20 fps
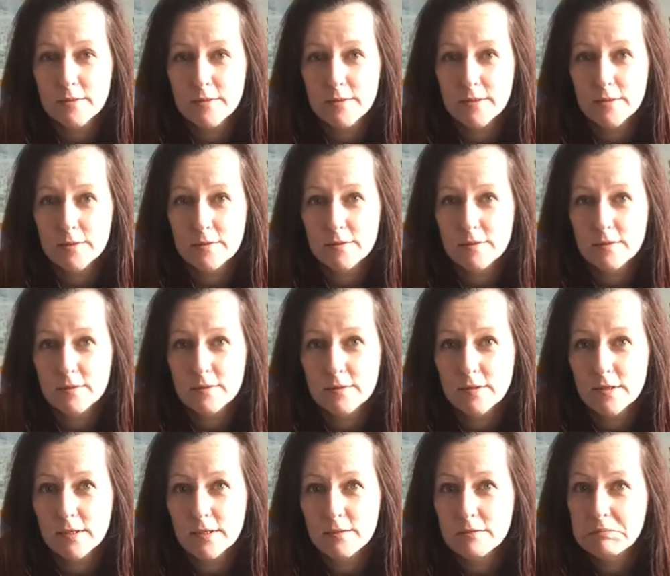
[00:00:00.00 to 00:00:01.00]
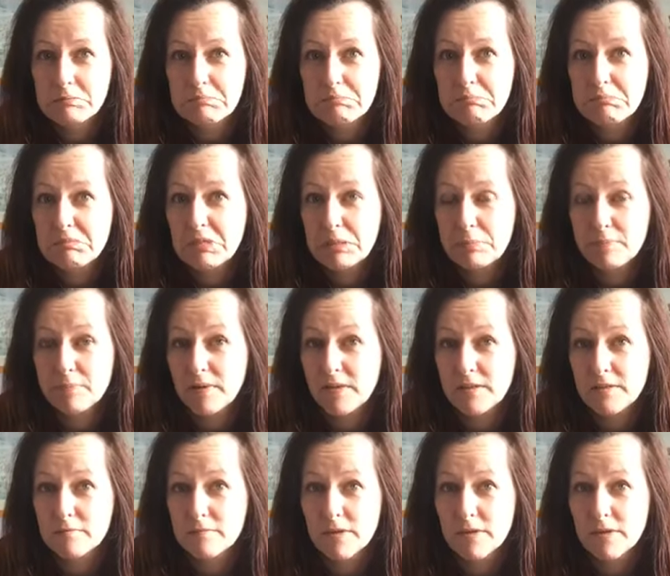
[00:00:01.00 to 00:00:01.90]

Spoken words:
I used to think that period